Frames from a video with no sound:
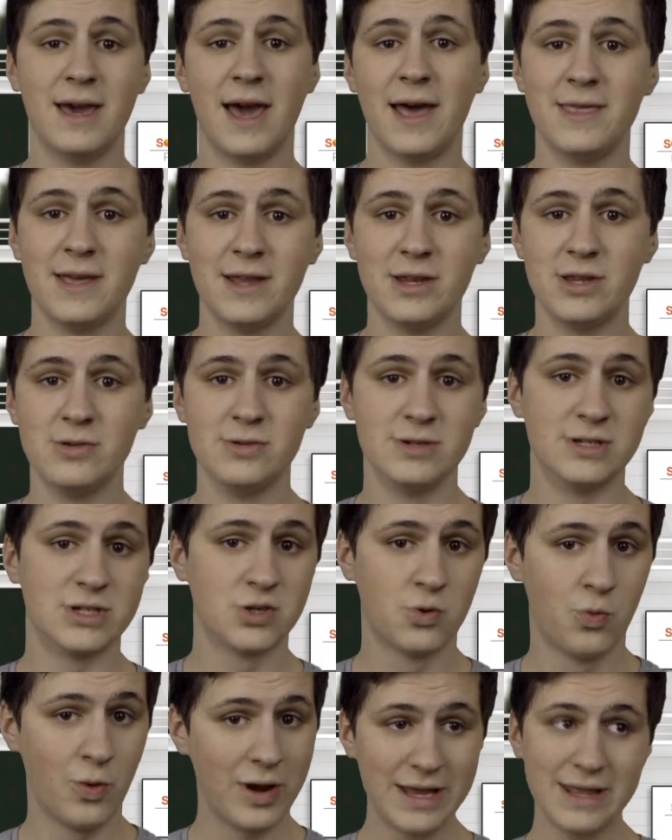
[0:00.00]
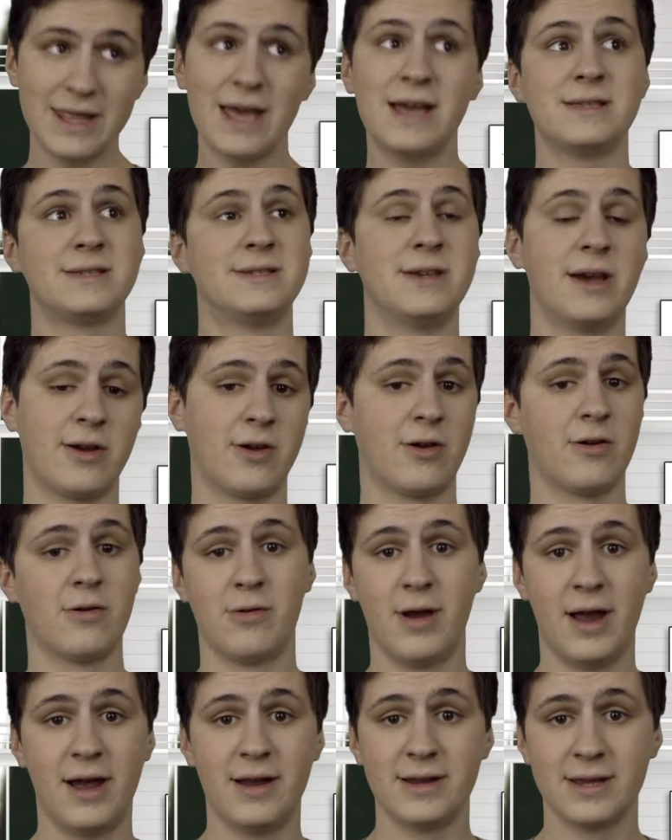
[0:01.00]
and then you swing that sucker
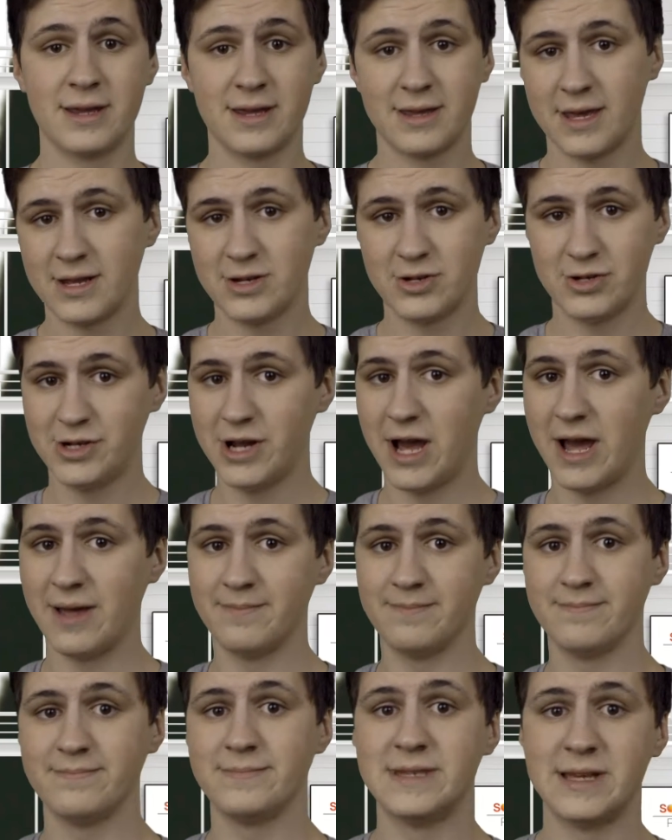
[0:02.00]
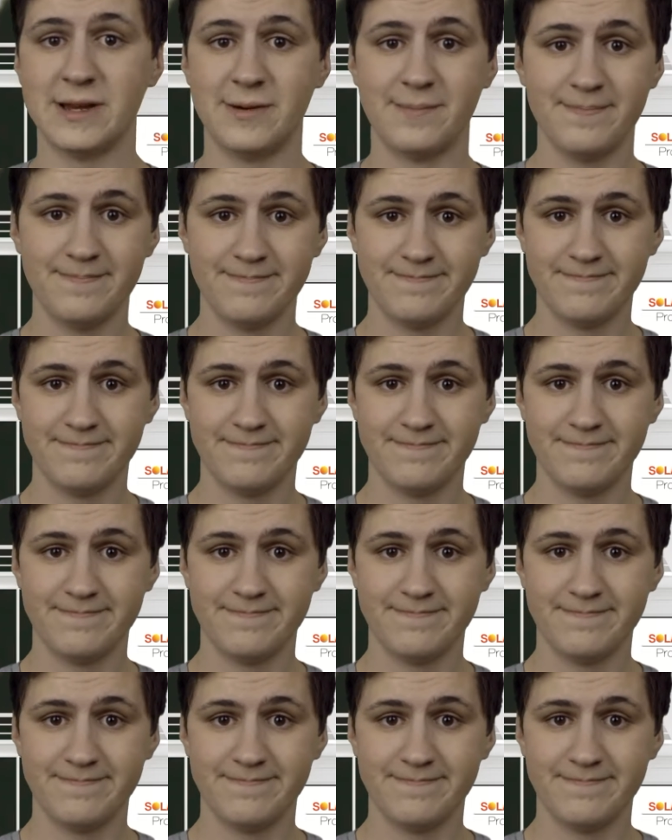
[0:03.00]
around and get your shot. So